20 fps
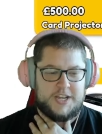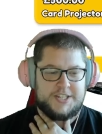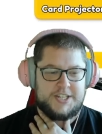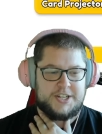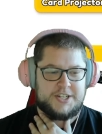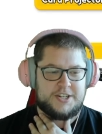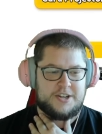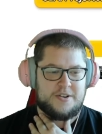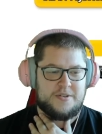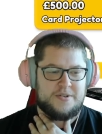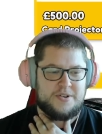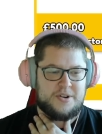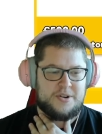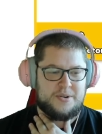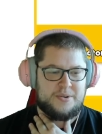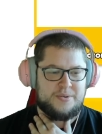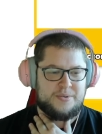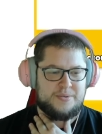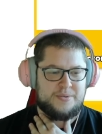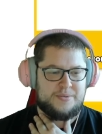I don't
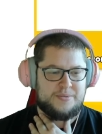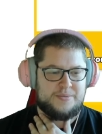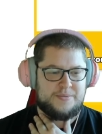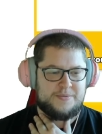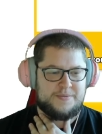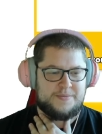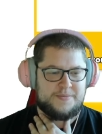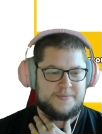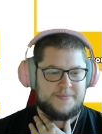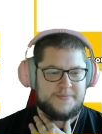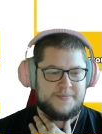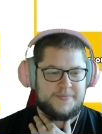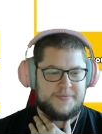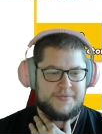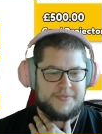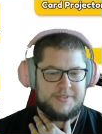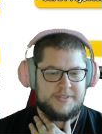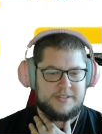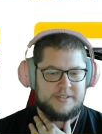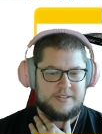know
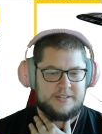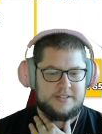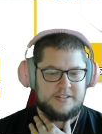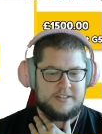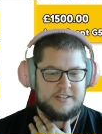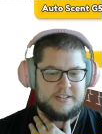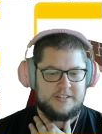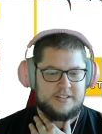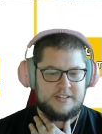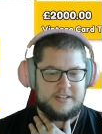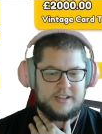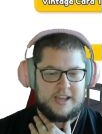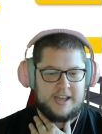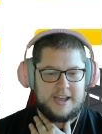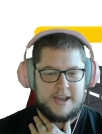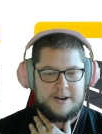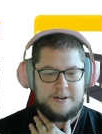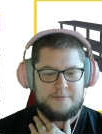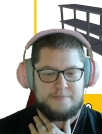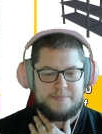
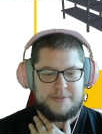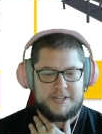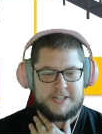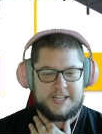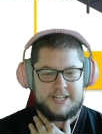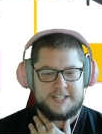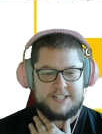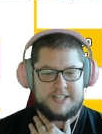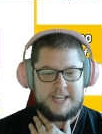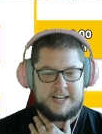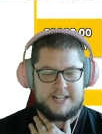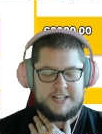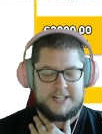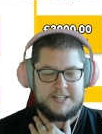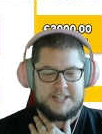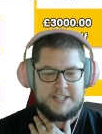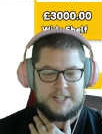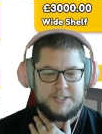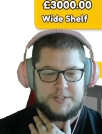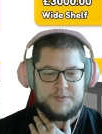how big exactly
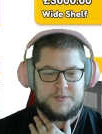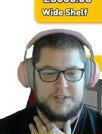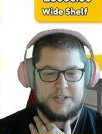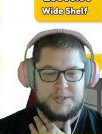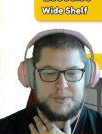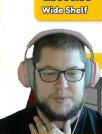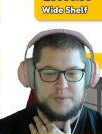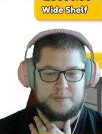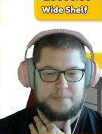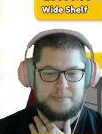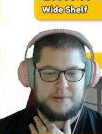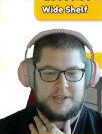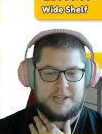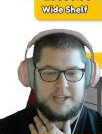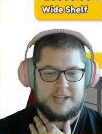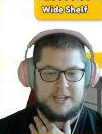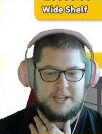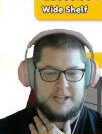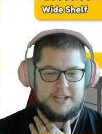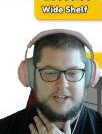these things will
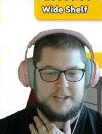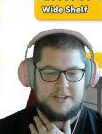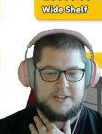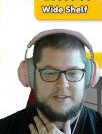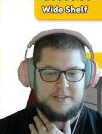appear.